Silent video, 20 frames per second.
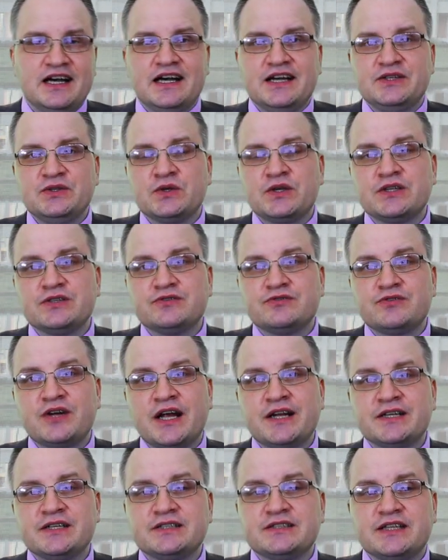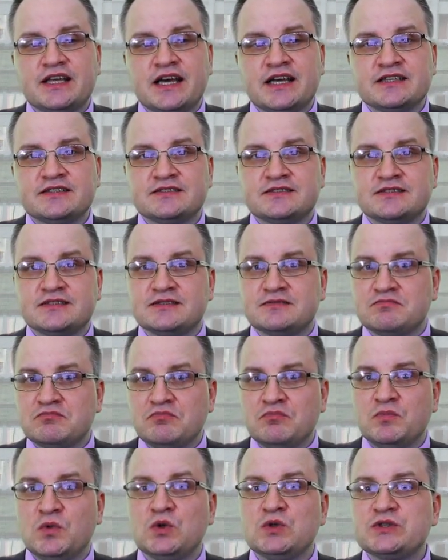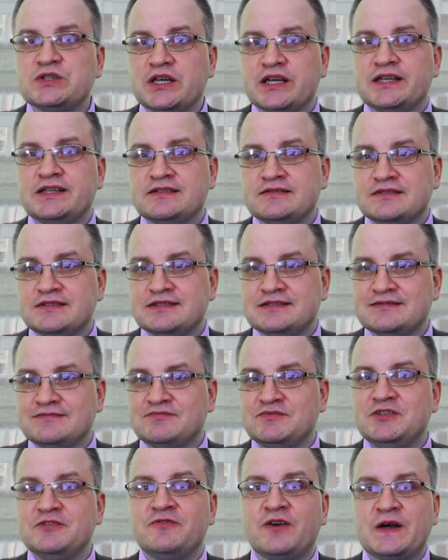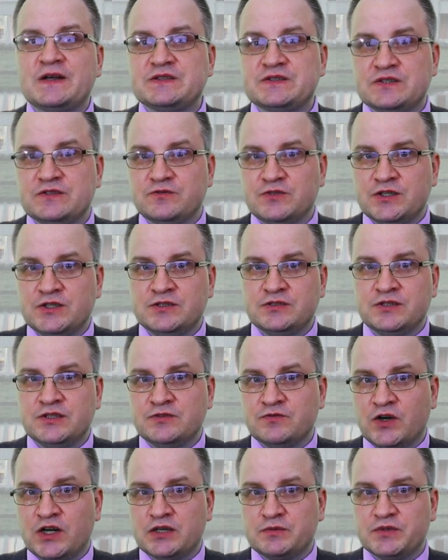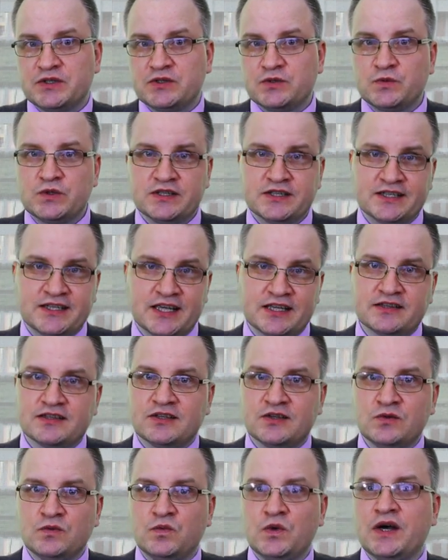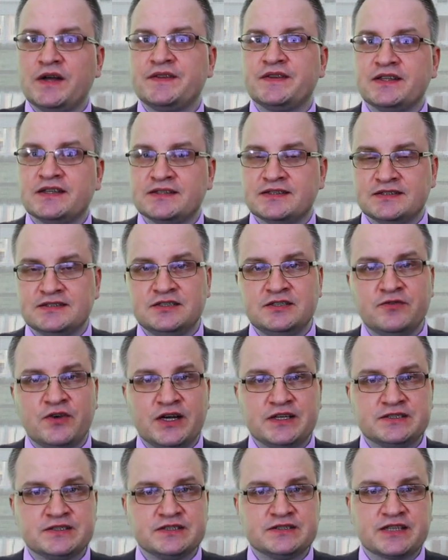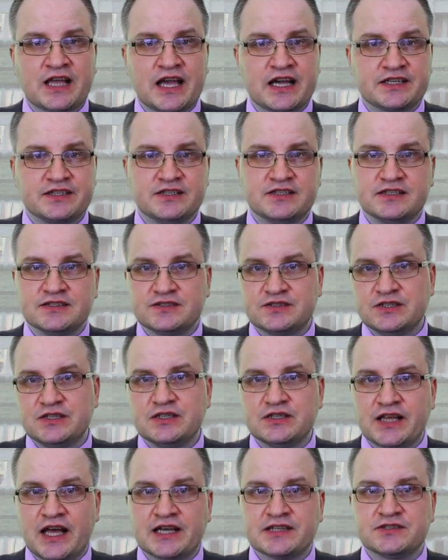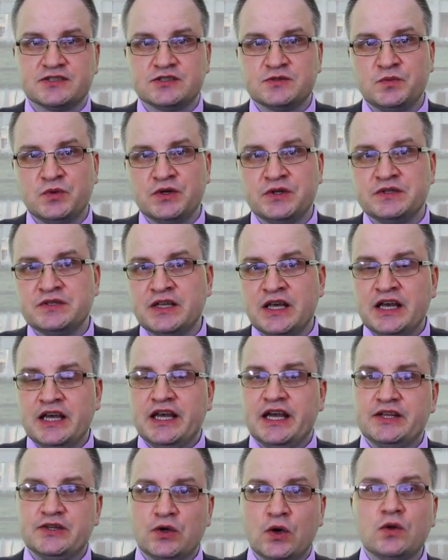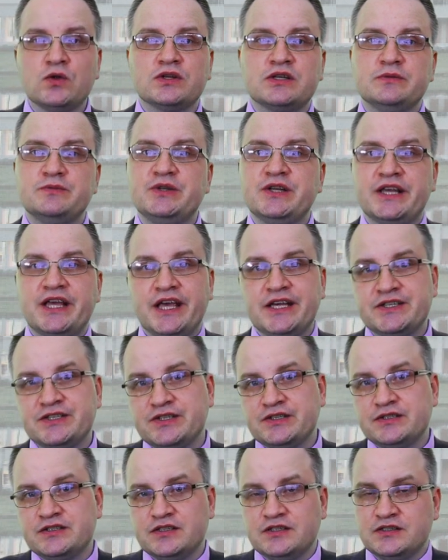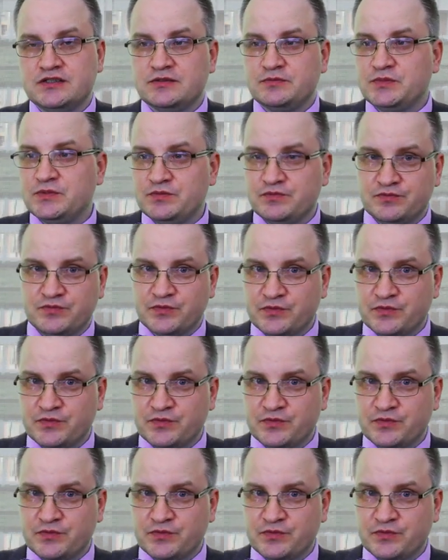you can run it as a multi-device environment, where again, one device is acting as single access point, and all communication